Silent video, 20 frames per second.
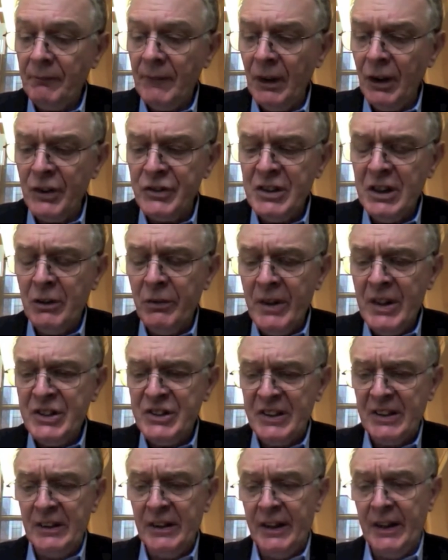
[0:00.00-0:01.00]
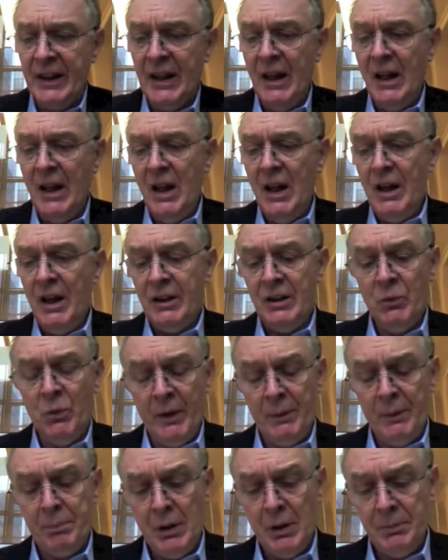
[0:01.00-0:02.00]
because increasingly, you know,
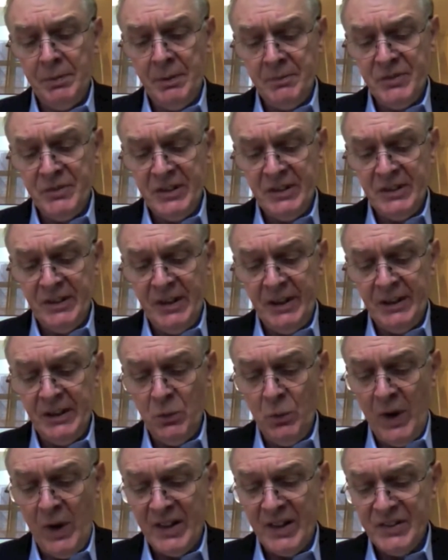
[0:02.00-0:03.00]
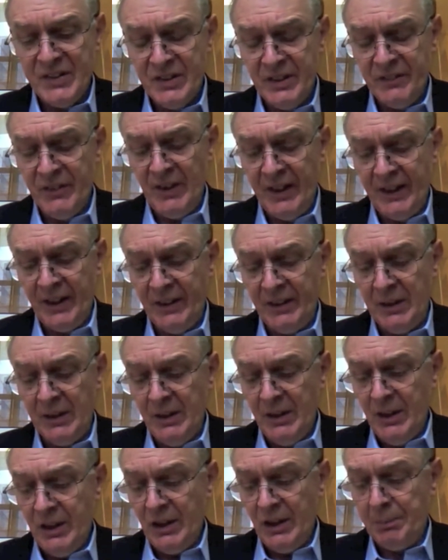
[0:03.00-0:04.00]
one of the problems in the West, if you like,
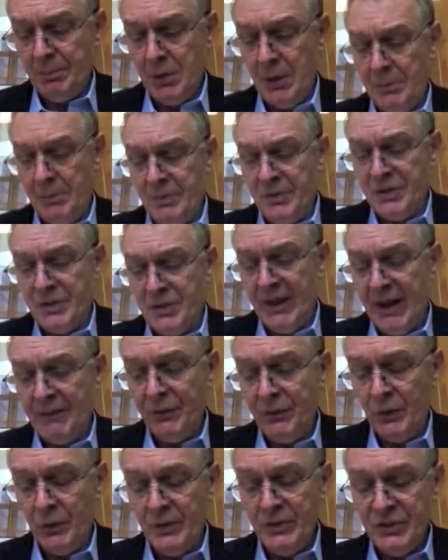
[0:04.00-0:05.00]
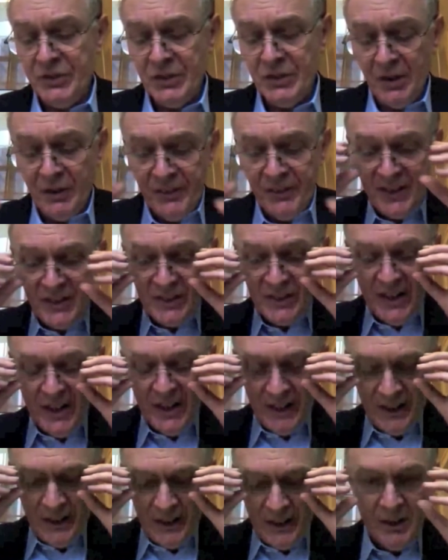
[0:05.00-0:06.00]
the problems of affluence, you know, things
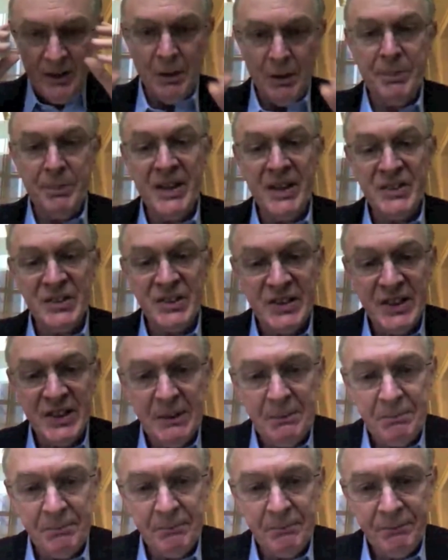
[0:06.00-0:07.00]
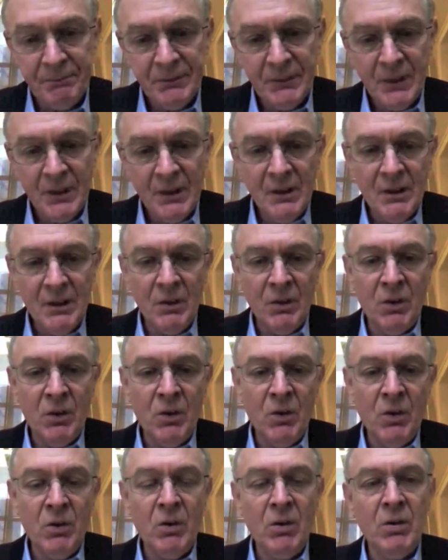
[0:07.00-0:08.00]
like obesity,
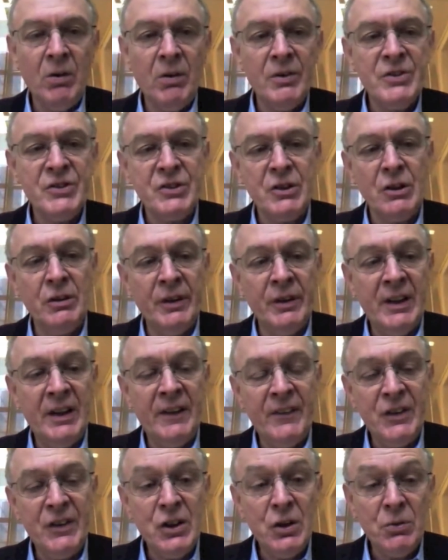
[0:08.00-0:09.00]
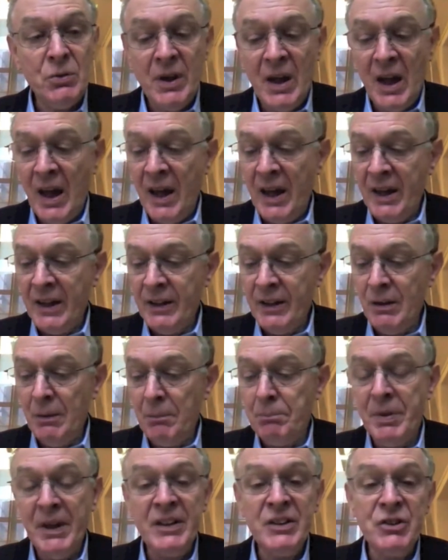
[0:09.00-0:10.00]
or certainly in the UK, you
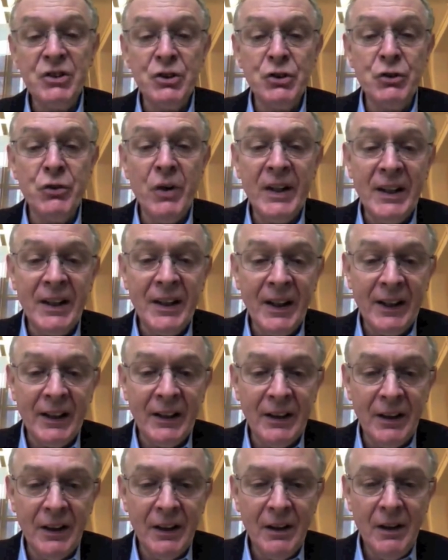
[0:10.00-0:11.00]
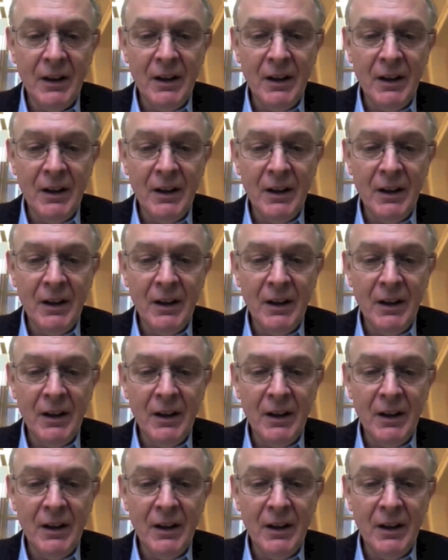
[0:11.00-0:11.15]
know, binge drinking,